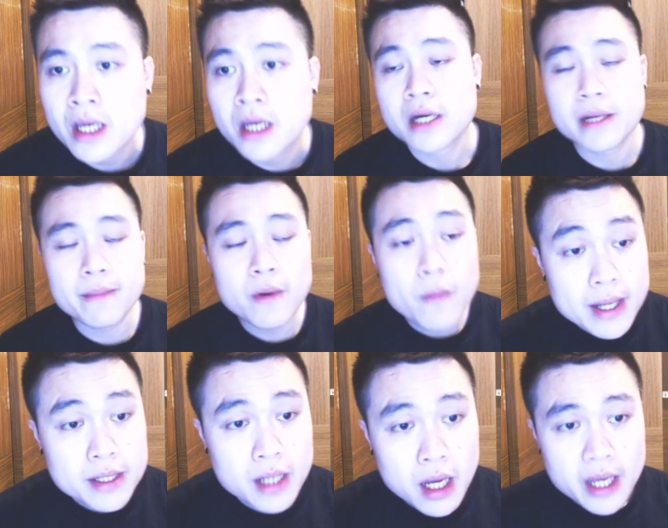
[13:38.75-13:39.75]
Number
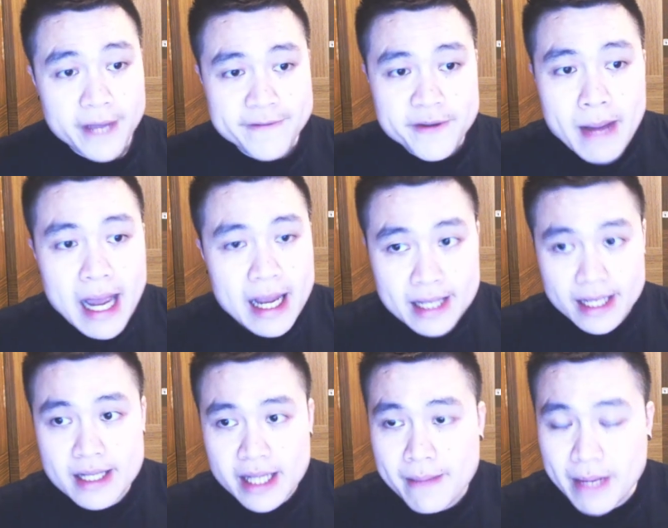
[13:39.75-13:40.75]
one, if you buy
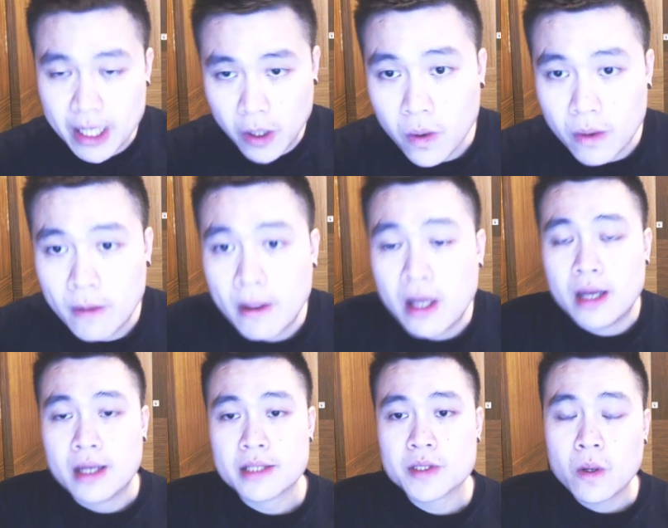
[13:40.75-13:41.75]
NNDM and hold.
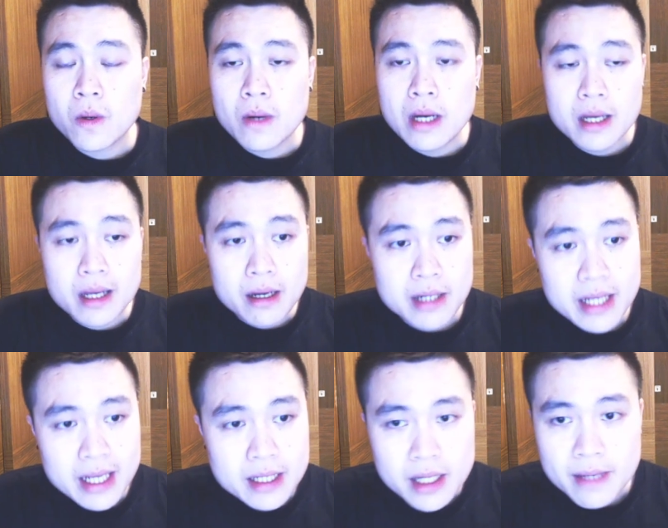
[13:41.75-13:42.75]
So currently
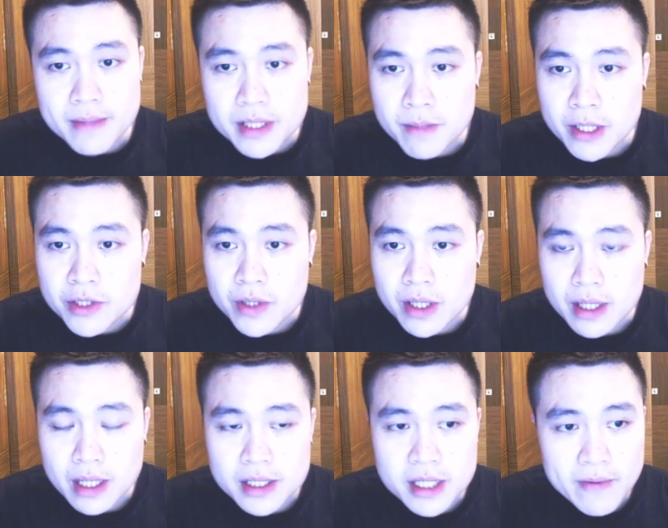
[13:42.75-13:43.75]
NNDM is being traded
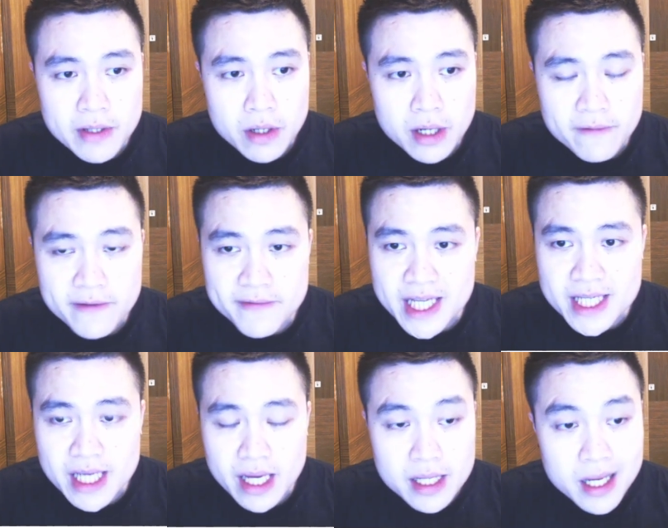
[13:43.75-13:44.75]
at
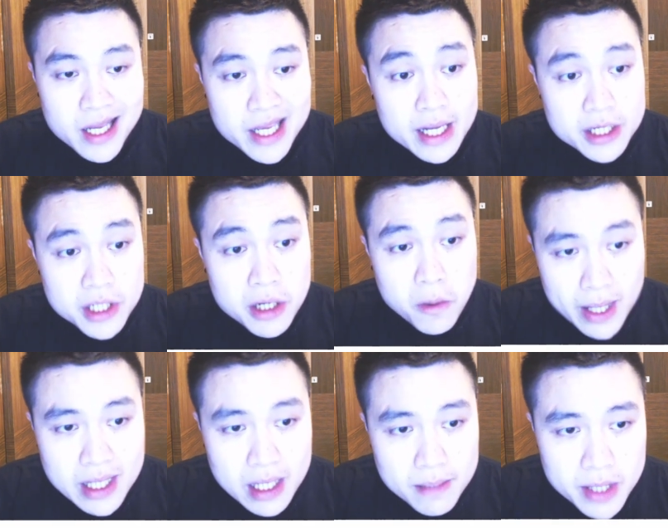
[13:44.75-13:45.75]
$7.50. It actually
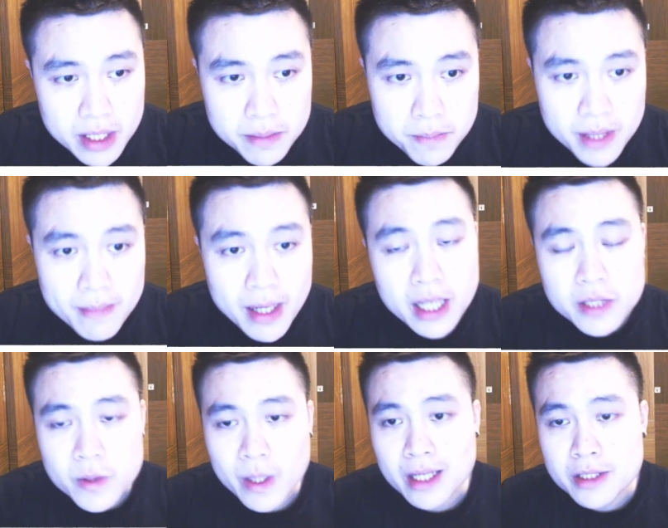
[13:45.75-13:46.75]
went up in pre-market
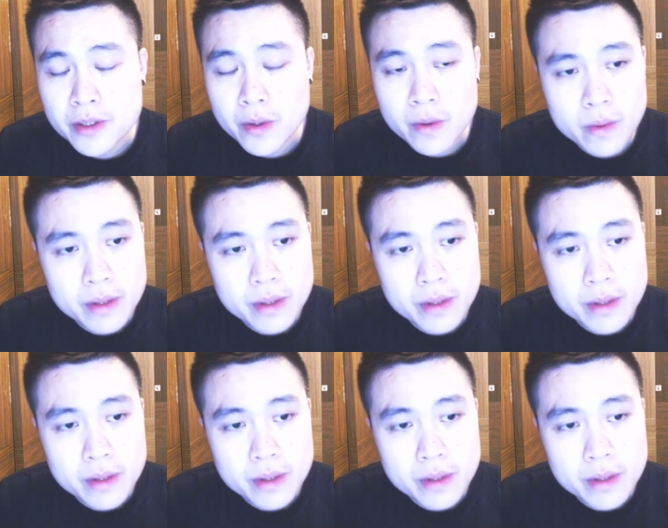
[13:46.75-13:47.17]
today, so